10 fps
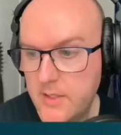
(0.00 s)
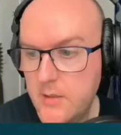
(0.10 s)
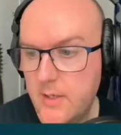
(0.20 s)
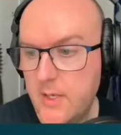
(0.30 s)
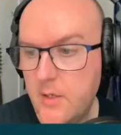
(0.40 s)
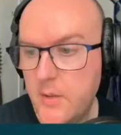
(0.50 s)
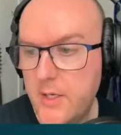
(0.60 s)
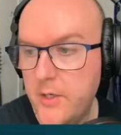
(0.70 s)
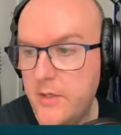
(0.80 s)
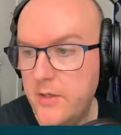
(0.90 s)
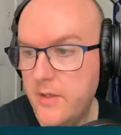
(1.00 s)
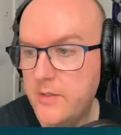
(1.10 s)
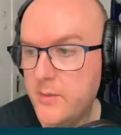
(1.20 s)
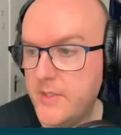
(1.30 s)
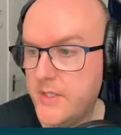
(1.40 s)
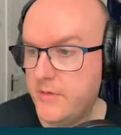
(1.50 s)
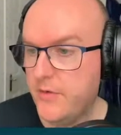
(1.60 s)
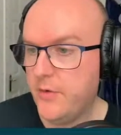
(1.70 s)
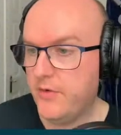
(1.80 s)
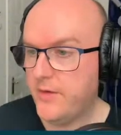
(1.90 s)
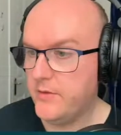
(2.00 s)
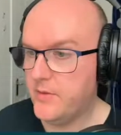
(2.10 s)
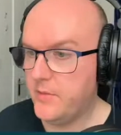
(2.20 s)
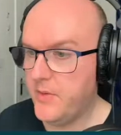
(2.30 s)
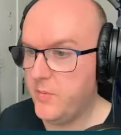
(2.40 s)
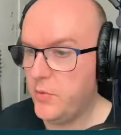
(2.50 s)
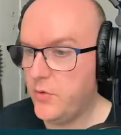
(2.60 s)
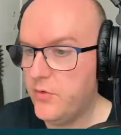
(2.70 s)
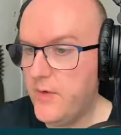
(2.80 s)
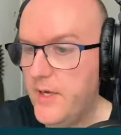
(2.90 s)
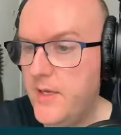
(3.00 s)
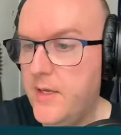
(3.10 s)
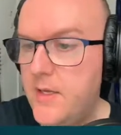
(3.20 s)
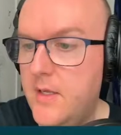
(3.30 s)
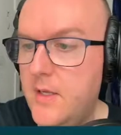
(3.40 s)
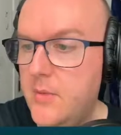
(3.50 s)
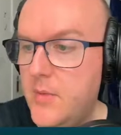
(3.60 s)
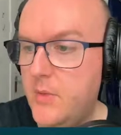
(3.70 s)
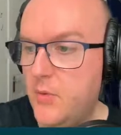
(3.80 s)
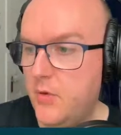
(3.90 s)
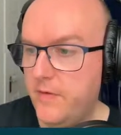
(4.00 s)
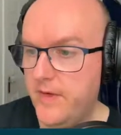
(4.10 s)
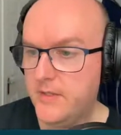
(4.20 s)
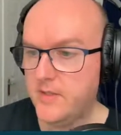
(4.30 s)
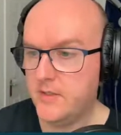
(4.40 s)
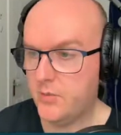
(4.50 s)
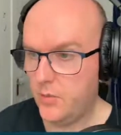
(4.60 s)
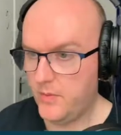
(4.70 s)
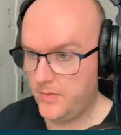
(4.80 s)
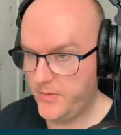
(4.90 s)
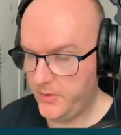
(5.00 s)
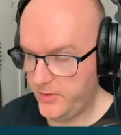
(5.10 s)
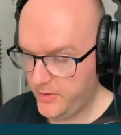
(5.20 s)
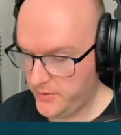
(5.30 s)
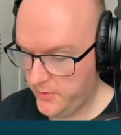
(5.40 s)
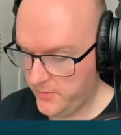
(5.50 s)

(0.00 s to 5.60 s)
quite good. Let's switch this view around so it's a bit more obvious as to what we're doing. So